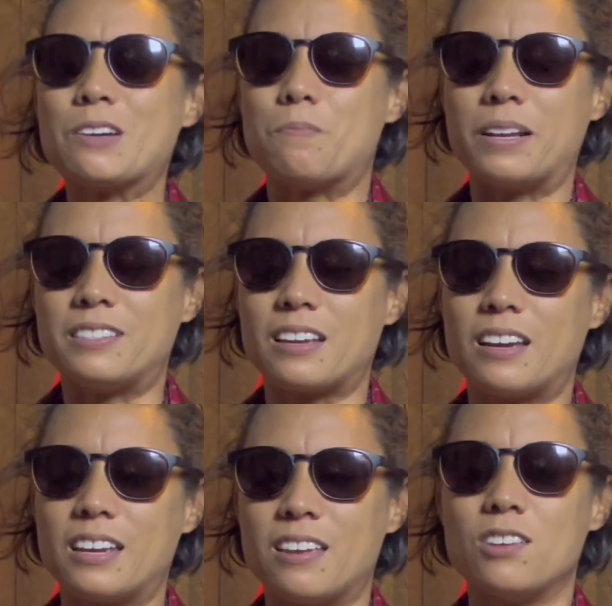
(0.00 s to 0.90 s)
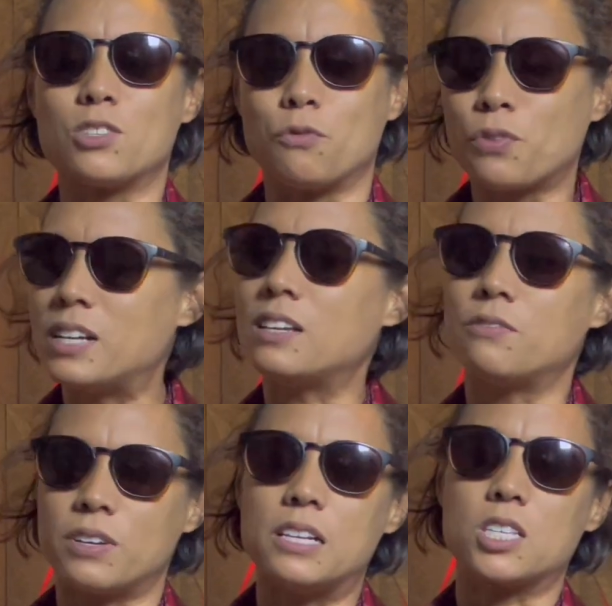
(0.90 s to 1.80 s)
but he's really,
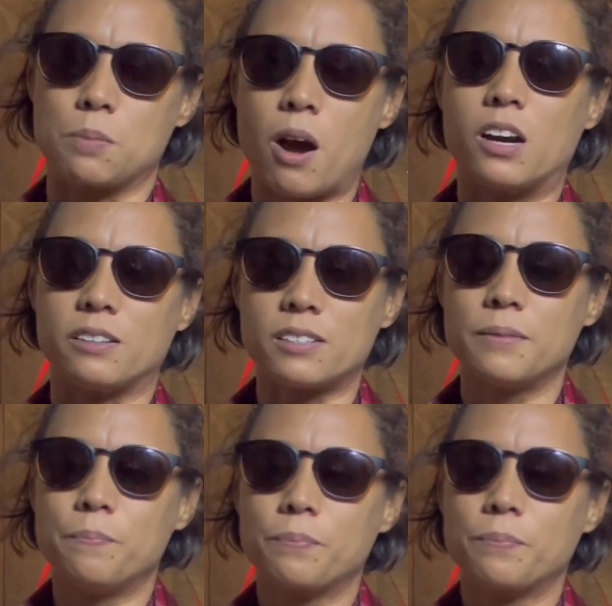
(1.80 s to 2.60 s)
really smart